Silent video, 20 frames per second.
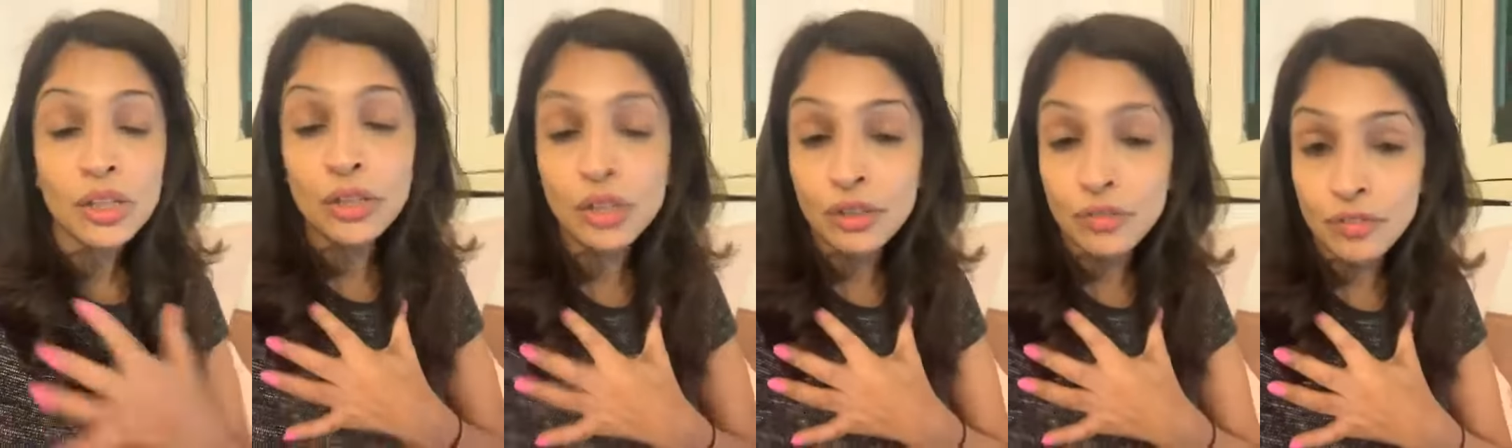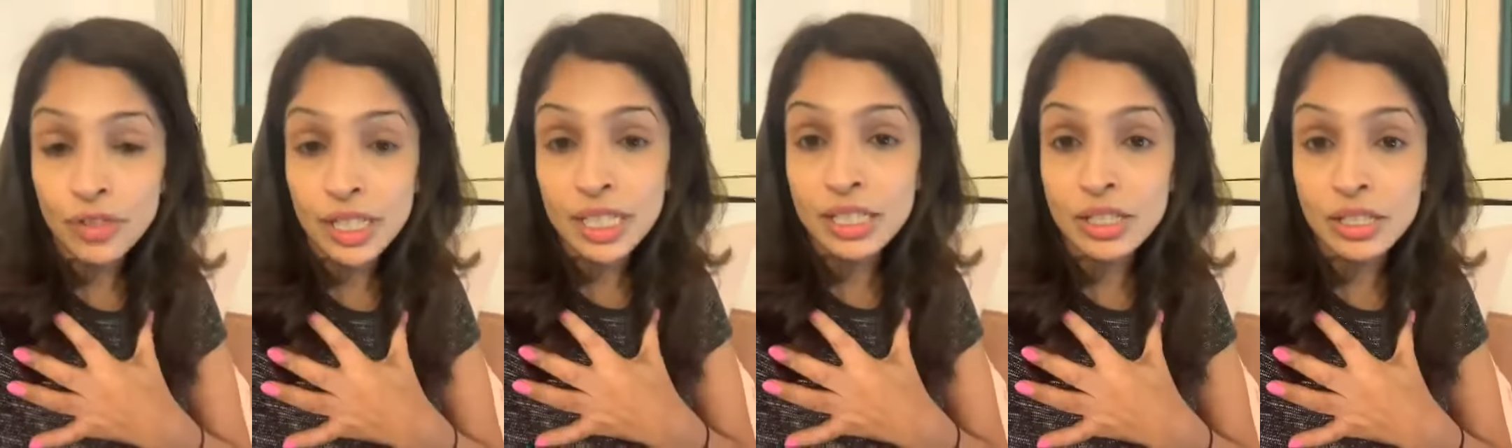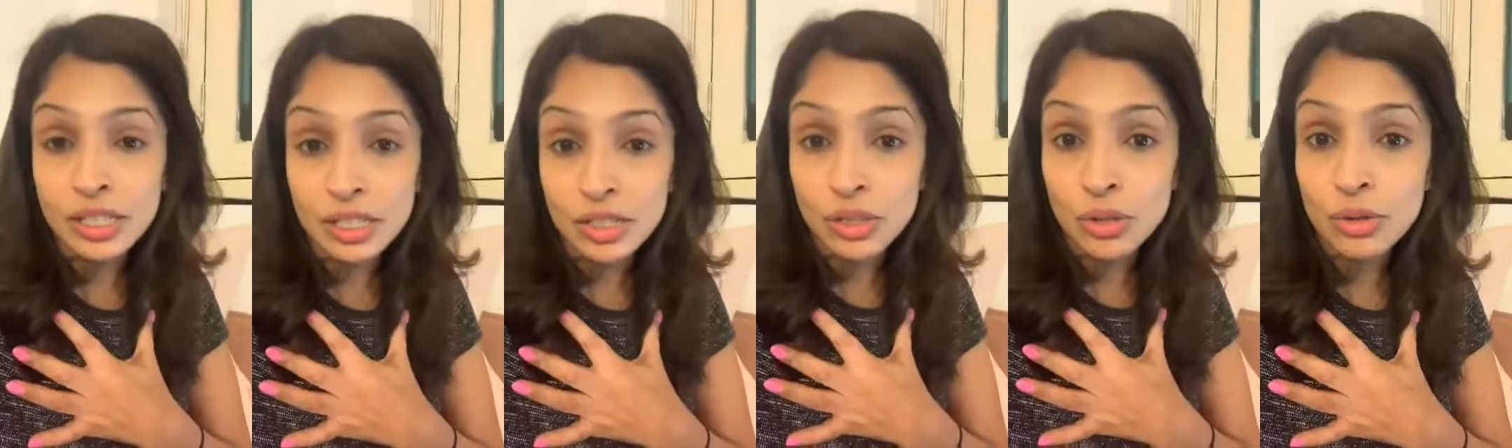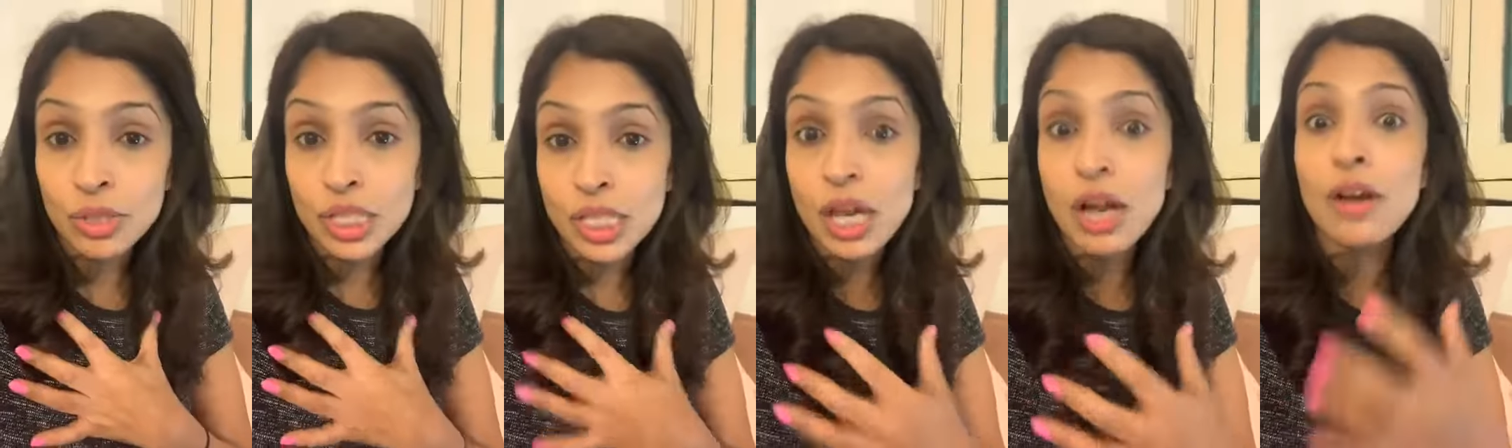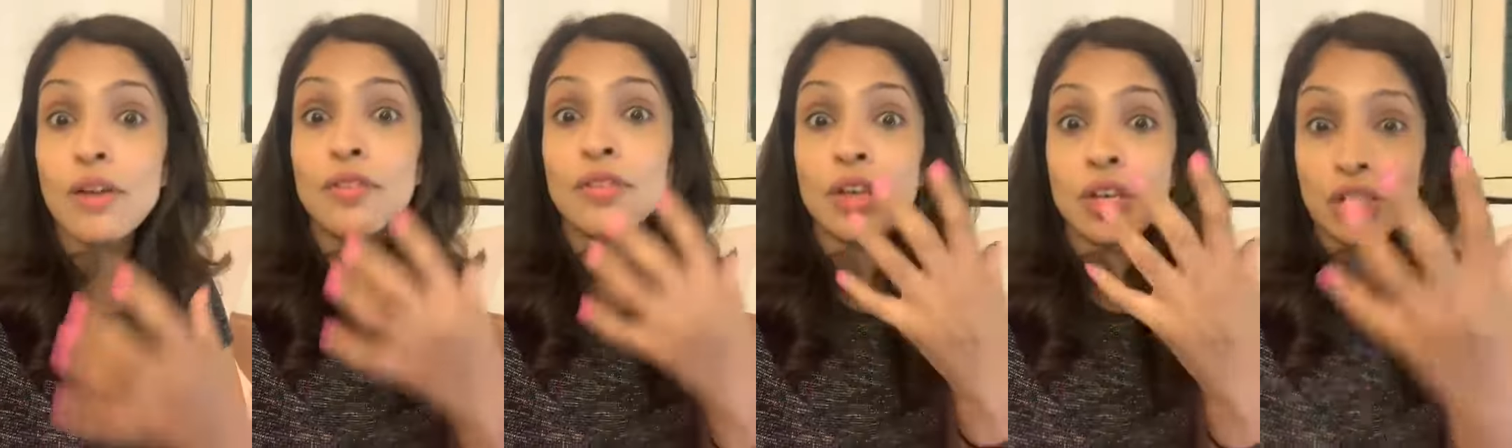you can feel into
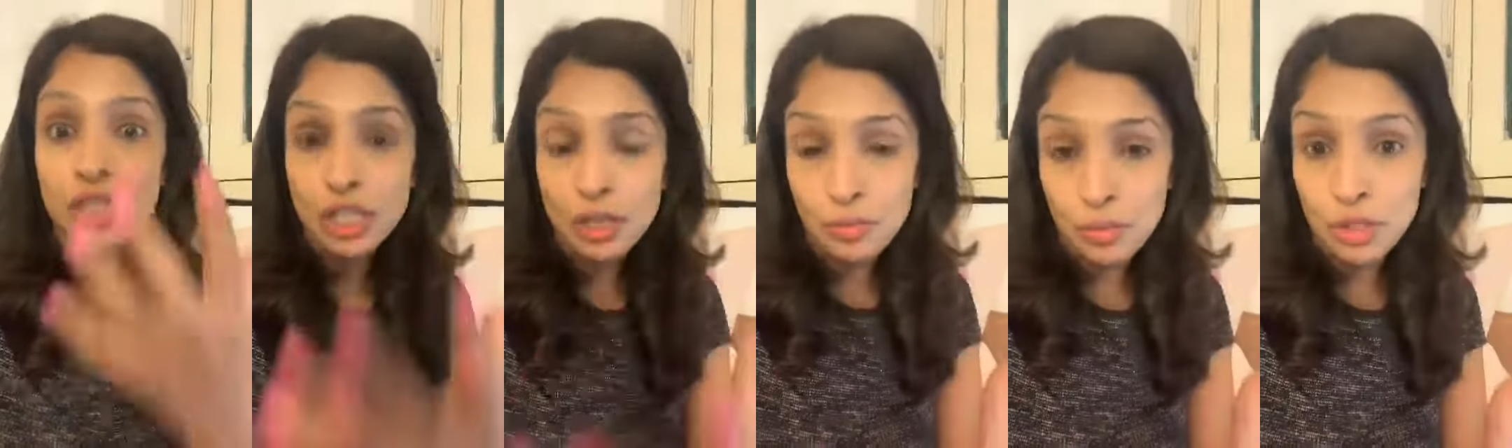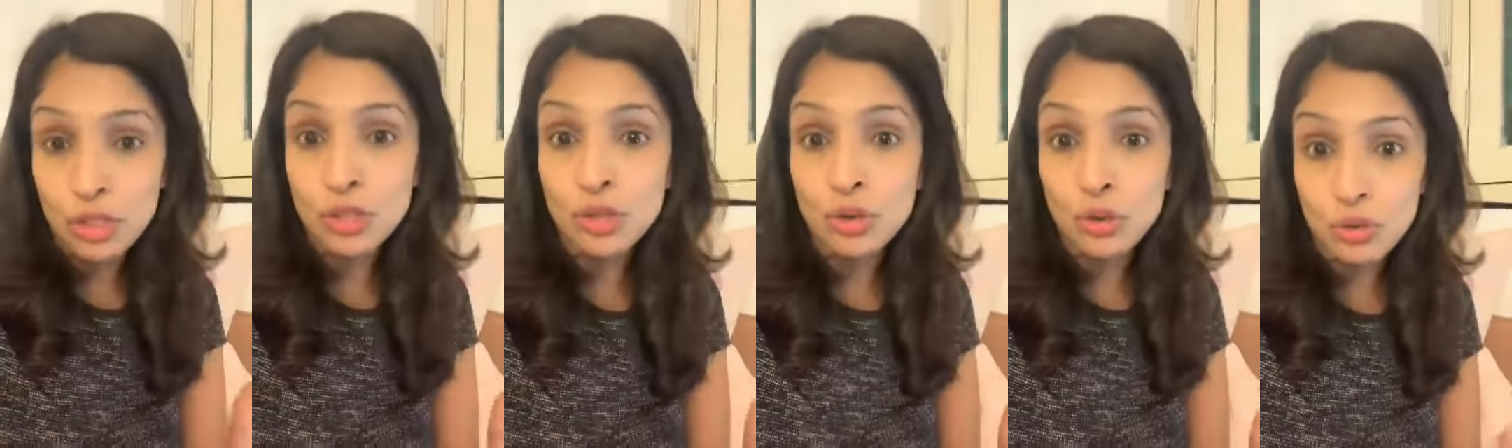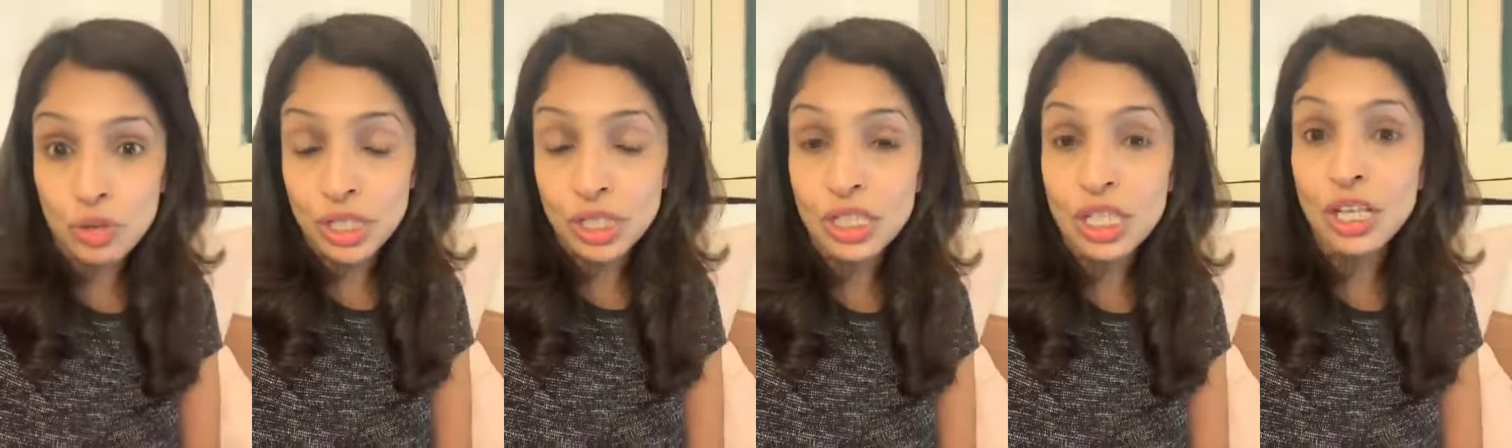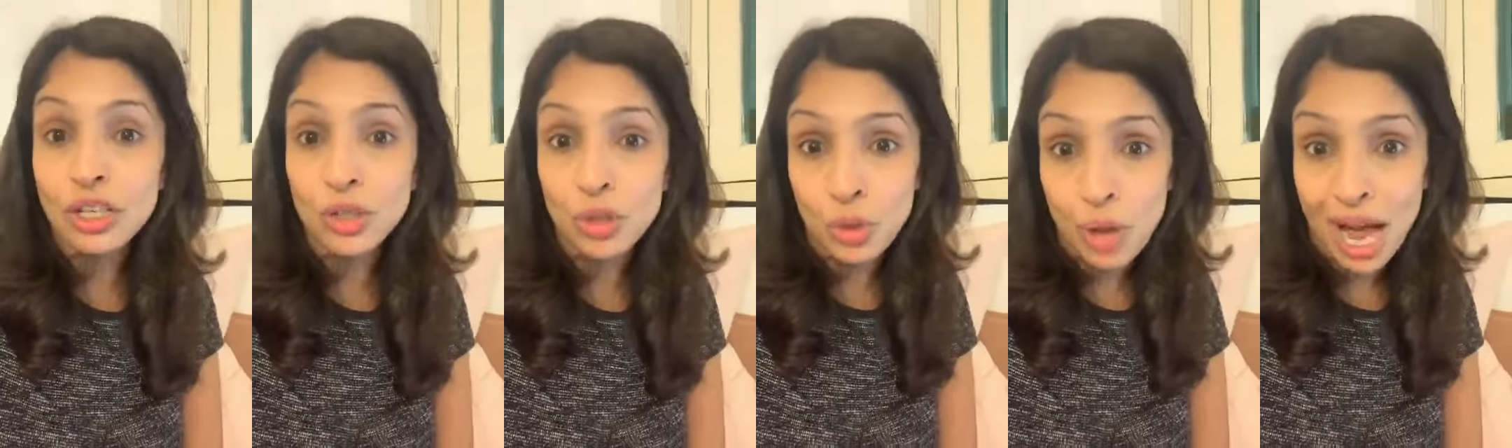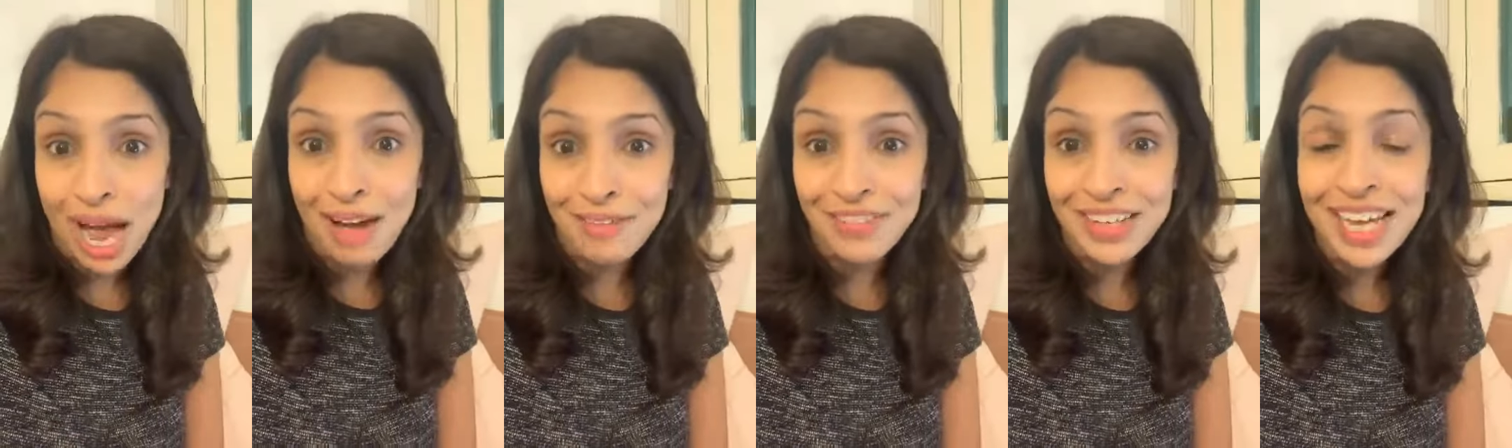yourself some of the stories that you
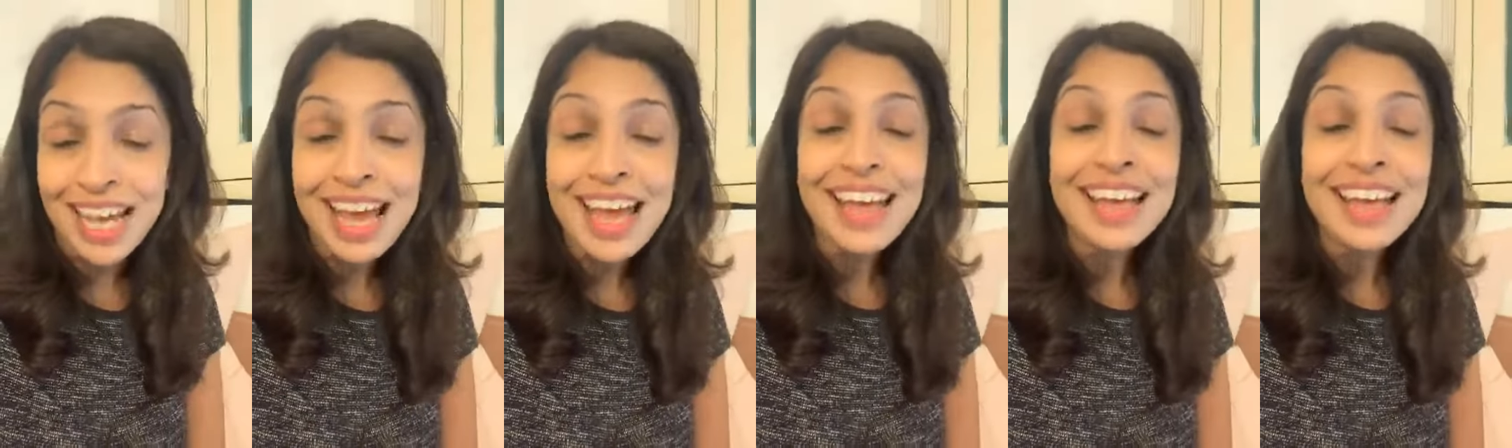have.